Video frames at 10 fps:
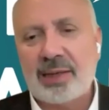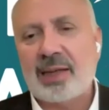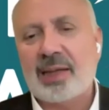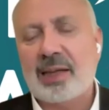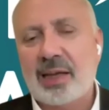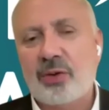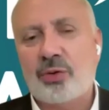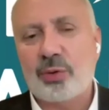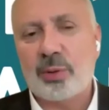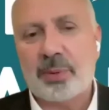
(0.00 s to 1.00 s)
digging
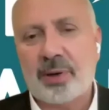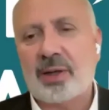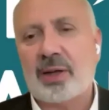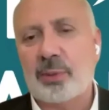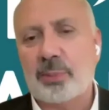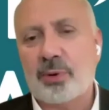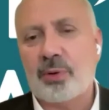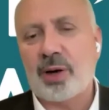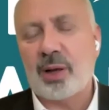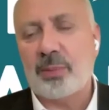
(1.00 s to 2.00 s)
into the particular
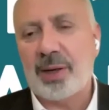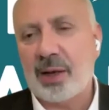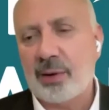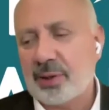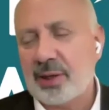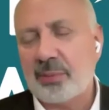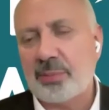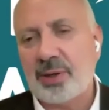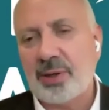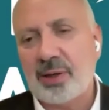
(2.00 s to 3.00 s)
program and how it can
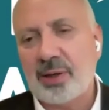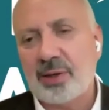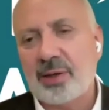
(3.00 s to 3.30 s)
be done.